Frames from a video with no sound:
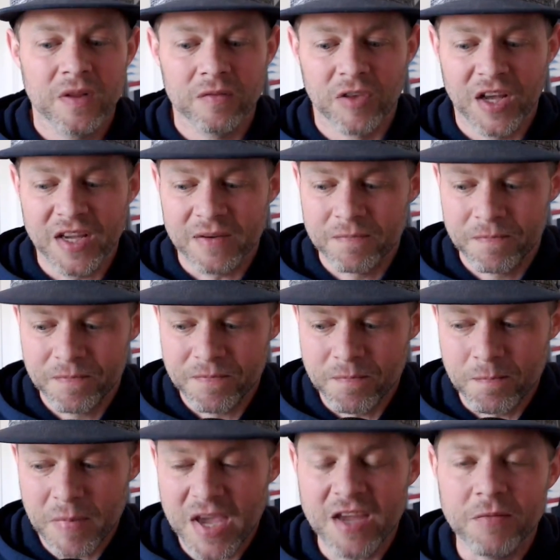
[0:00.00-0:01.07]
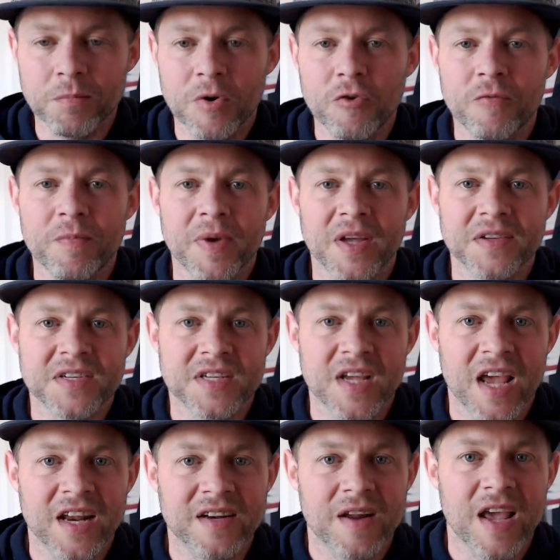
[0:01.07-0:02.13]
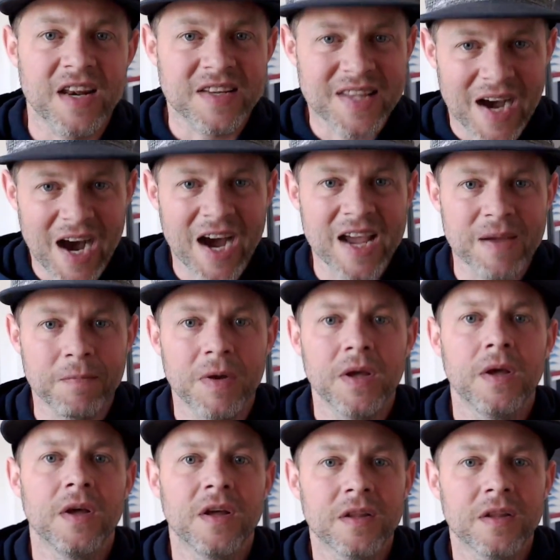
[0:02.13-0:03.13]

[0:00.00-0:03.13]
like main movements and time,